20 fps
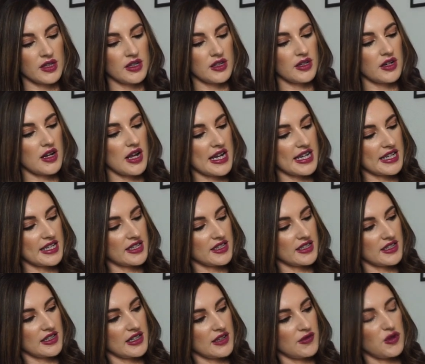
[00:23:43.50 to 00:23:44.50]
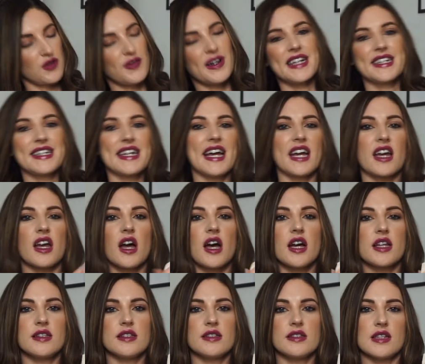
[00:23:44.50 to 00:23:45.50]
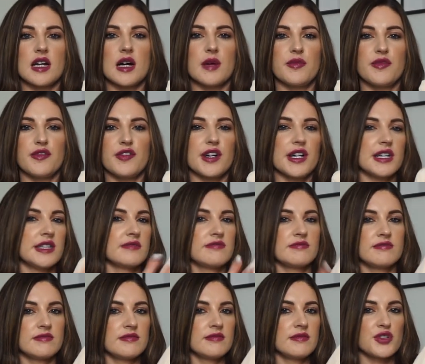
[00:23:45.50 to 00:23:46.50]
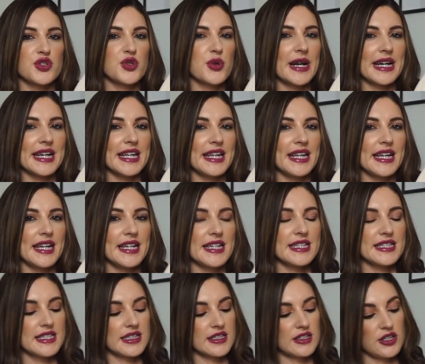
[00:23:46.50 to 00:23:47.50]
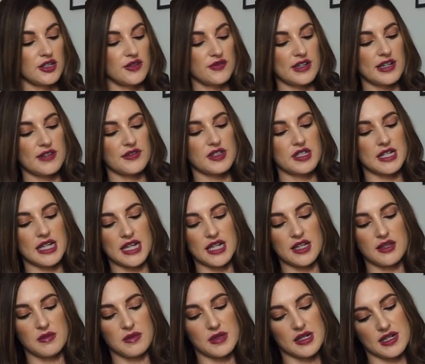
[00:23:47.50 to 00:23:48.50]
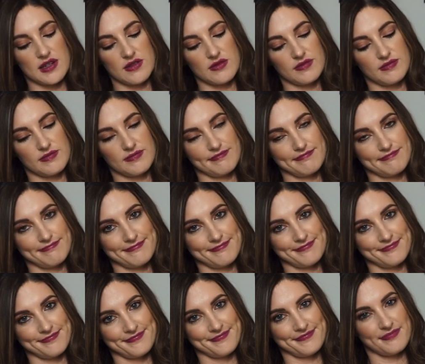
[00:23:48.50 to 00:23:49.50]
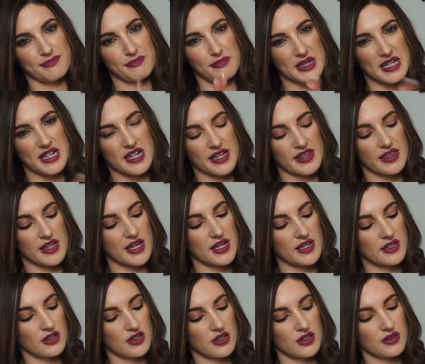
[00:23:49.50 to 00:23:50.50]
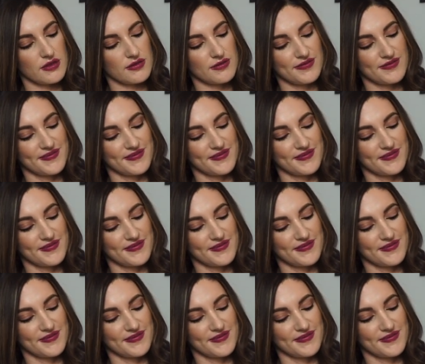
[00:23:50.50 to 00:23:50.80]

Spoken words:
Like if you've had net curtains up for 20 years and you've never taken them down. A bit like that, you know?